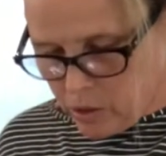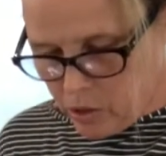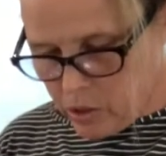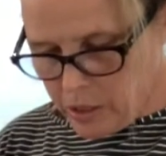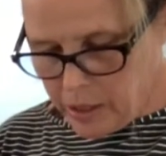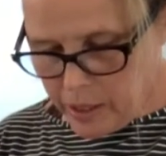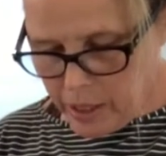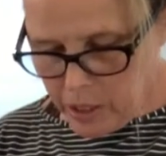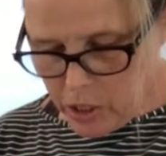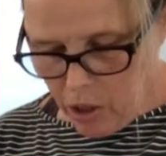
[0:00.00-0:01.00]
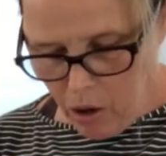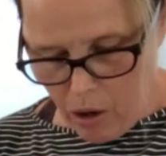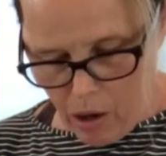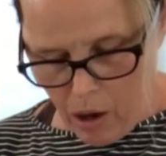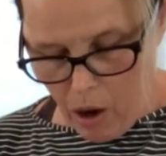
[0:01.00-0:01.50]
stitch
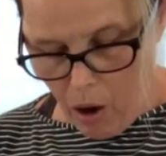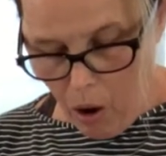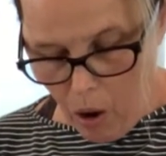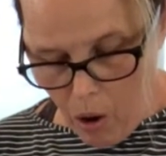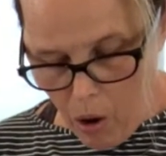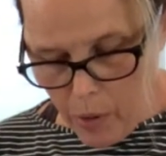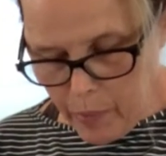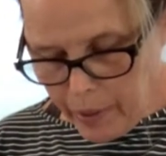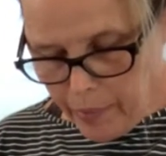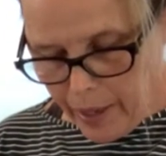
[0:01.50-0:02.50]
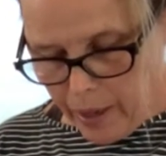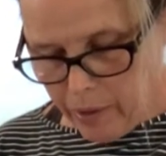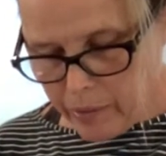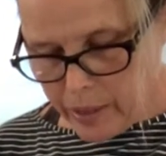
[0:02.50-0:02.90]
all the way around,